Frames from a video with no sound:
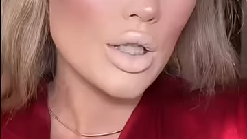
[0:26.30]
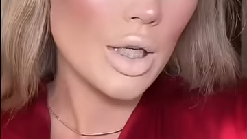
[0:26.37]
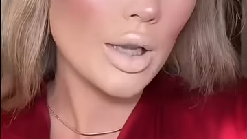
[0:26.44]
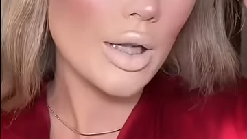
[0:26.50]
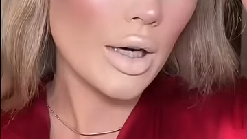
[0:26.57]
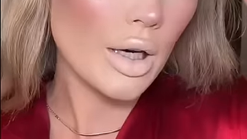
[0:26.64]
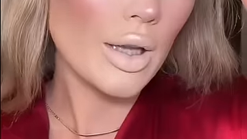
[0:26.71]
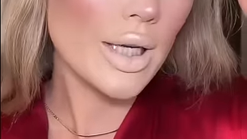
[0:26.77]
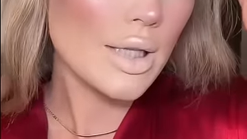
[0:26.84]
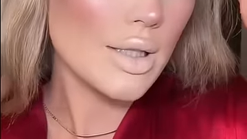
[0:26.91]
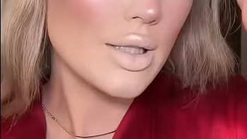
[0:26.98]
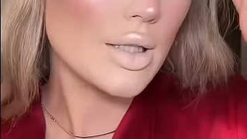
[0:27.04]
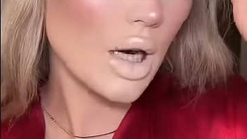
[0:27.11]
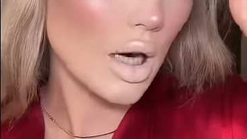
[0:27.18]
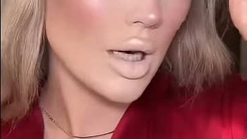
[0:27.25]
She literally
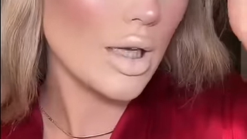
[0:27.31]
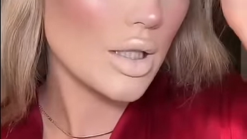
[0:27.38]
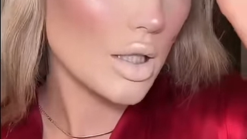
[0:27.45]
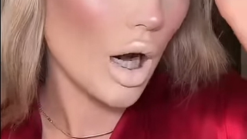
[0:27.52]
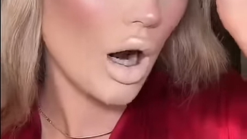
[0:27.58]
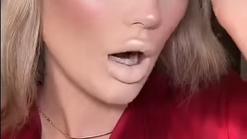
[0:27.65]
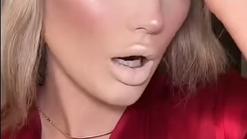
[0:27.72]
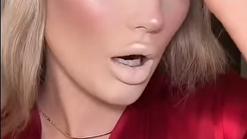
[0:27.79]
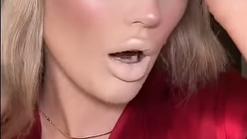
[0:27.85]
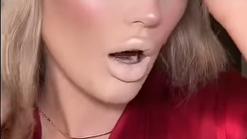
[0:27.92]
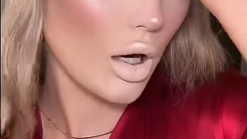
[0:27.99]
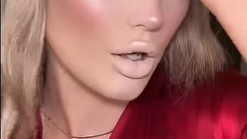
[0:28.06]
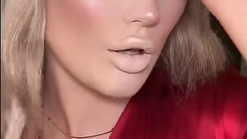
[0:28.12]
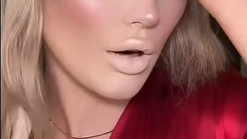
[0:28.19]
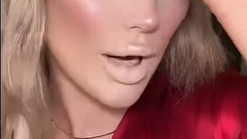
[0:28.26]
started Tarte
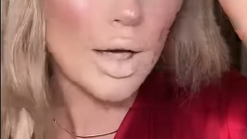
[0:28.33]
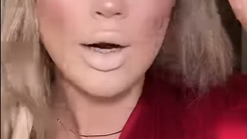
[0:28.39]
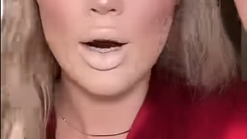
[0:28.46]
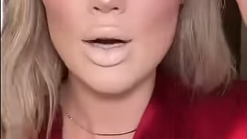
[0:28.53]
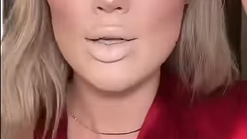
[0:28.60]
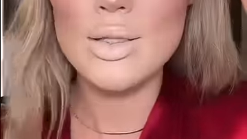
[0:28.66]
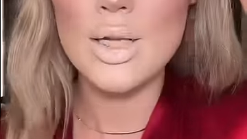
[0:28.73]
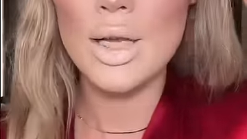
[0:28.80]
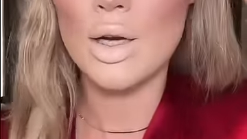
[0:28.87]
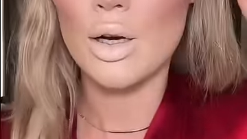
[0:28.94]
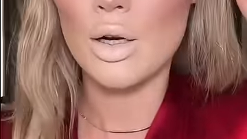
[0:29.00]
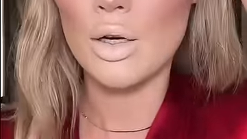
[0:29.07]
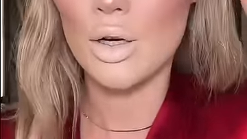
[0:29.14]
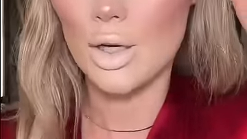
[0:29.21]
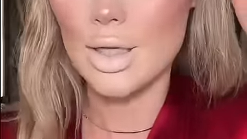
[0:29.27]
on credit cards in
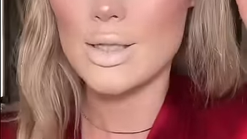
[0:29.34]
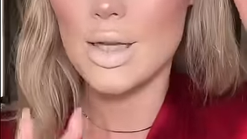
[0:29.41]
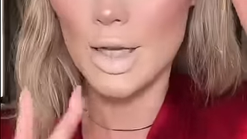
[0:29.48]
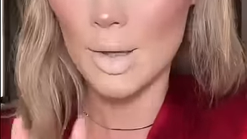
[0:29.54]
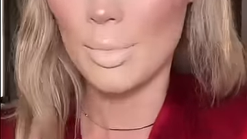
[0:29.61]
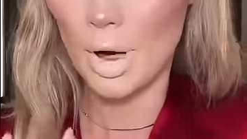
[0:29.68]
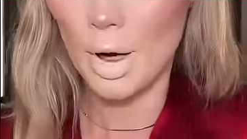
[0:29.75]
her New York City